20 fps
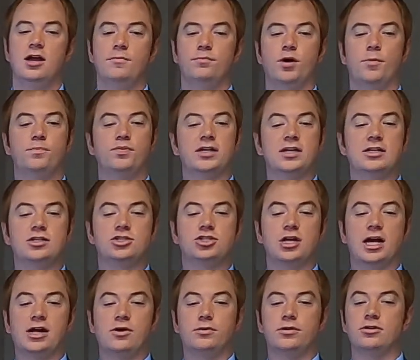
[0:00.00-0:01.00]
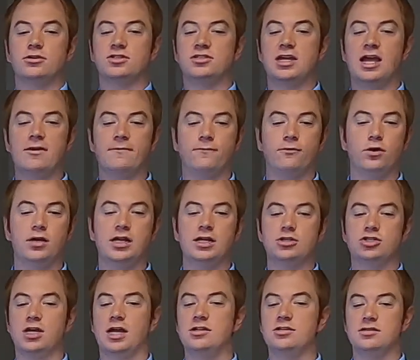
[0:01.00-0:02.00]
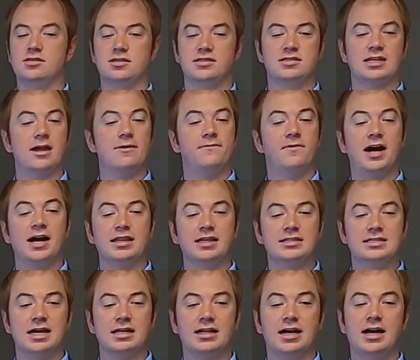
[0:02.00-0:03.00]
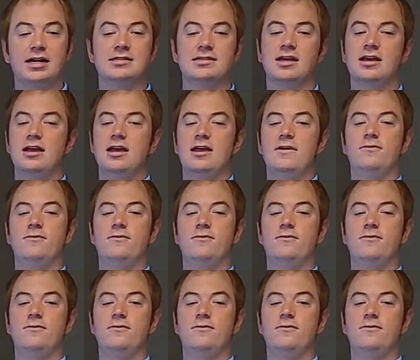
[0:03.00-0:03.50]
But please check with your state for any changes to state filing deadlines.